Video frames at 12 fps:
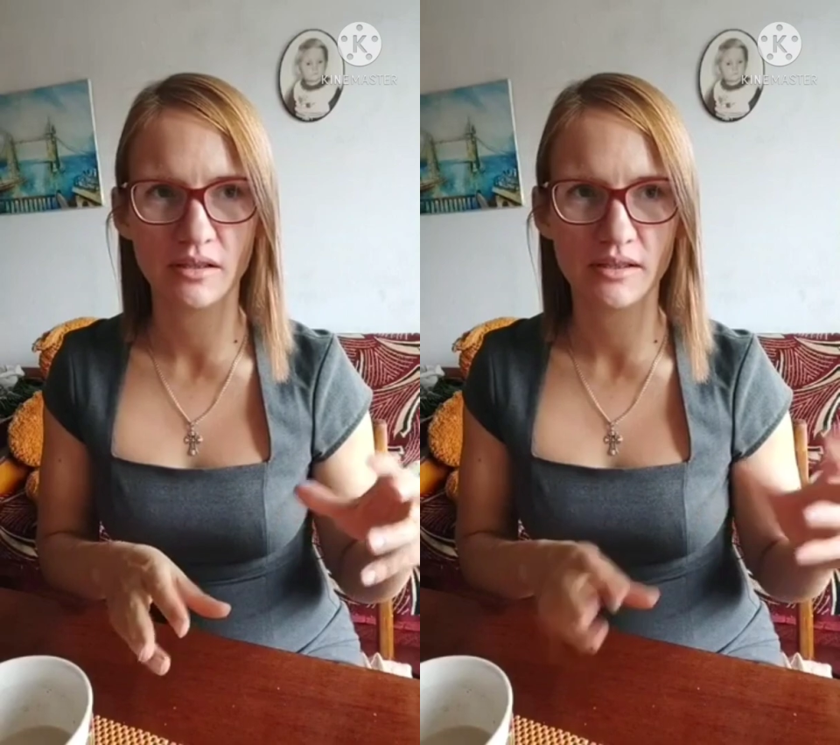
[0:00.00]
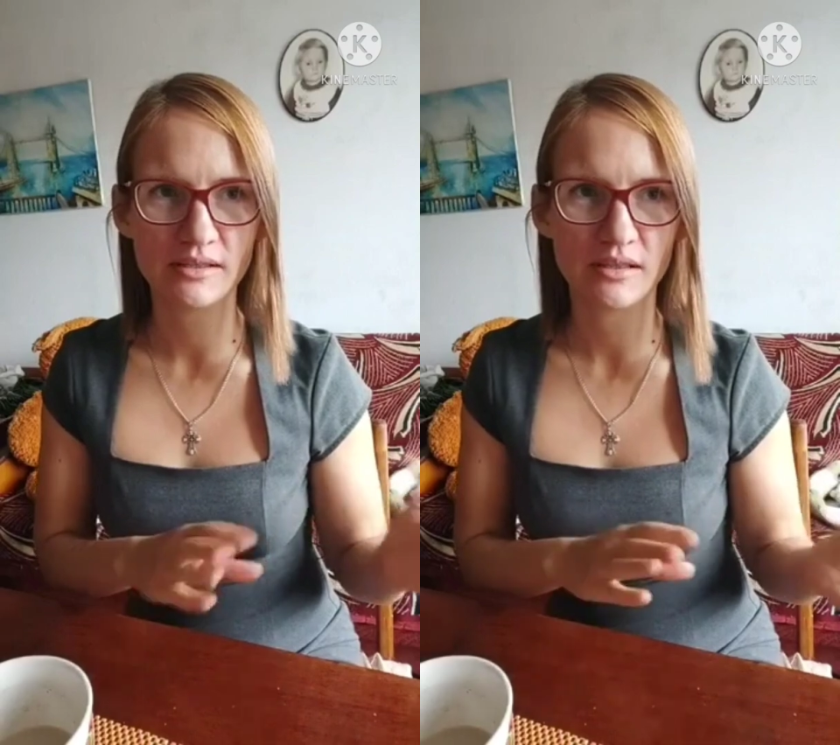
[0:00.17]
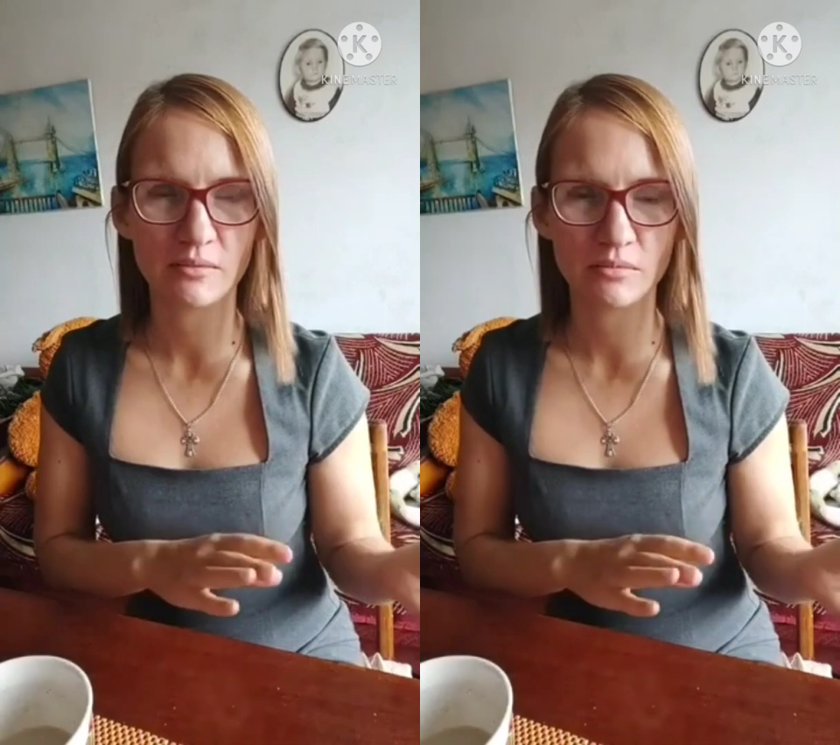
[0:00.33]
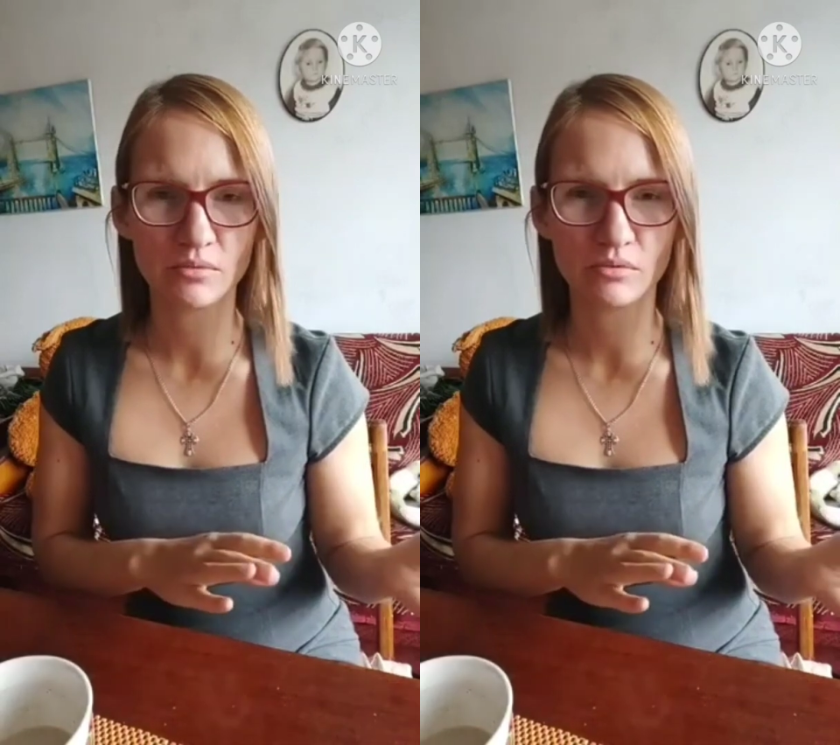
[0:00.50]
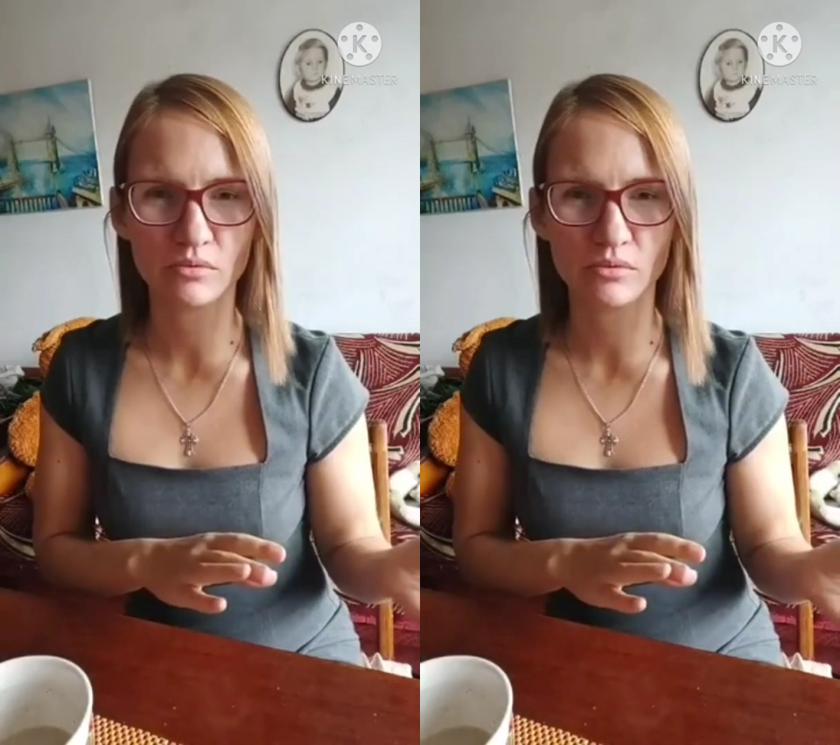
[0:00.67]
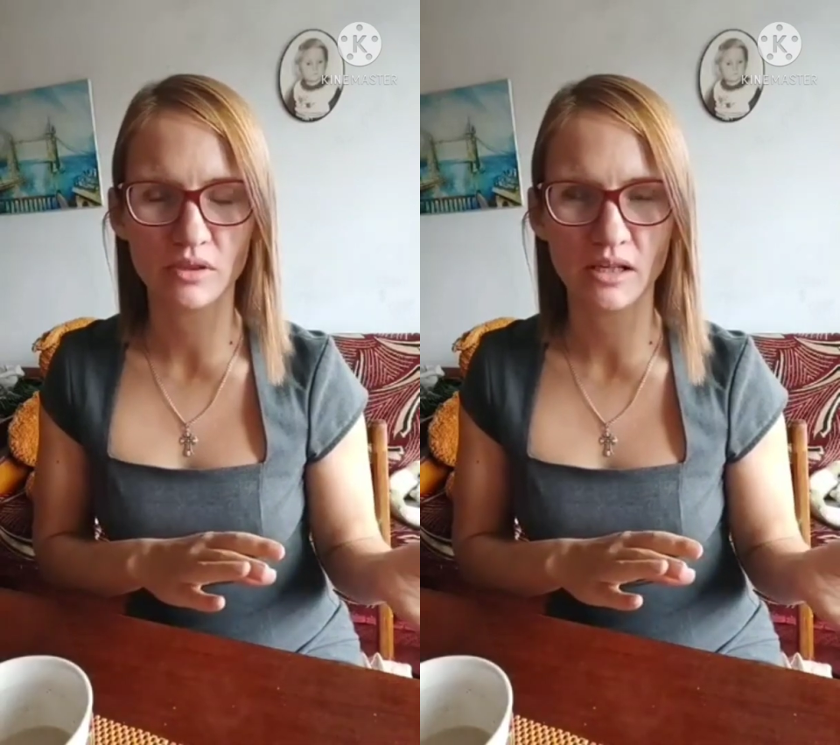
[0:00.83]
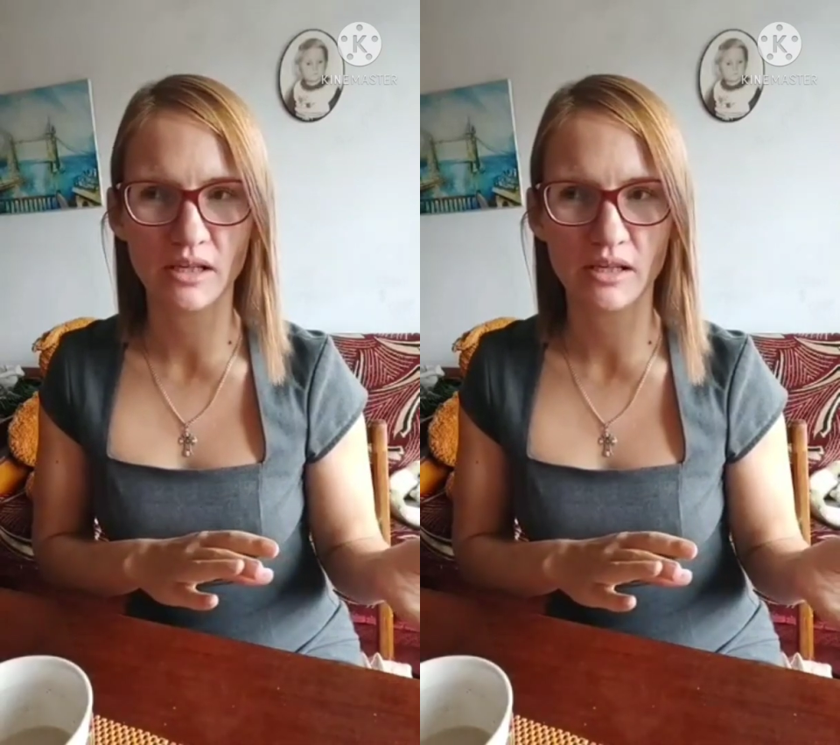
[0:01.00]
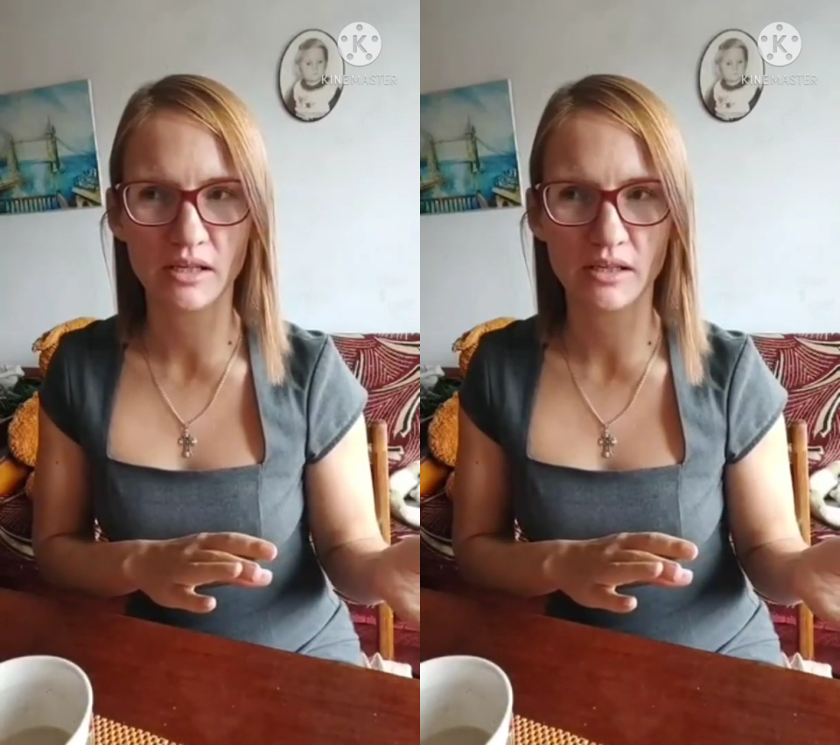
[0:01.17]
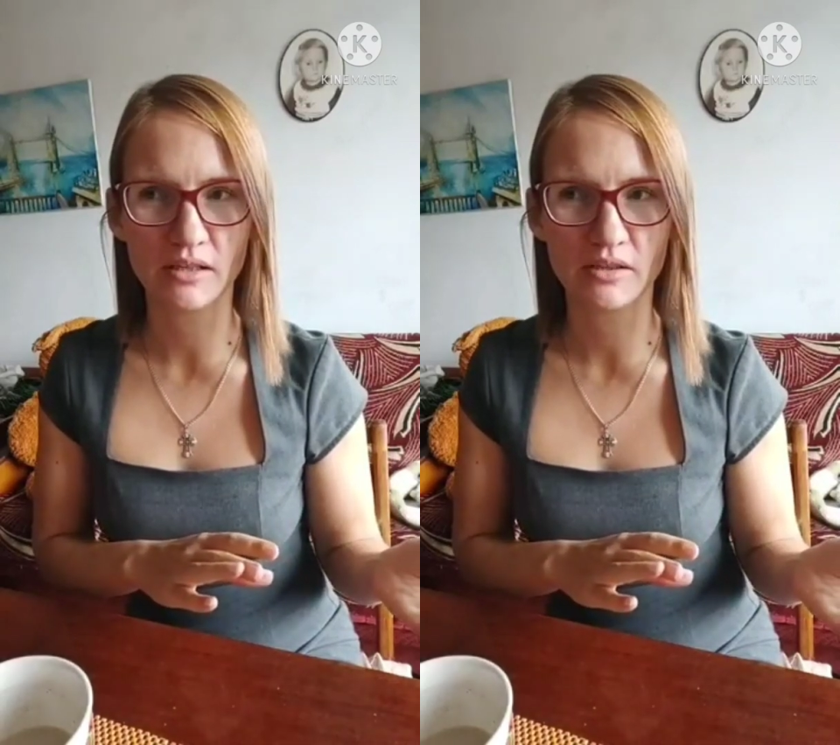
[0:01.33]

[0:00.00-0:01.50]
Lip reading: Istanbul and